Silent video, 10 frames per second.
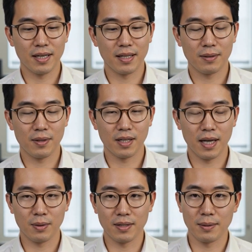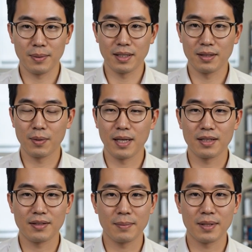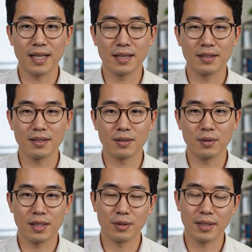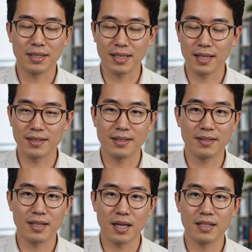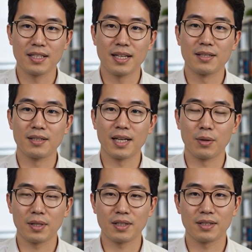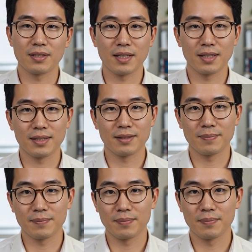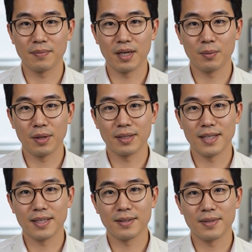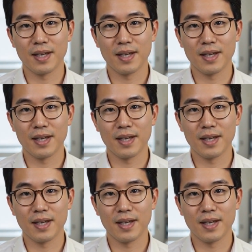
And for a genuinely impressive range of applications in 2026, the honest answer to that question is very well indeed.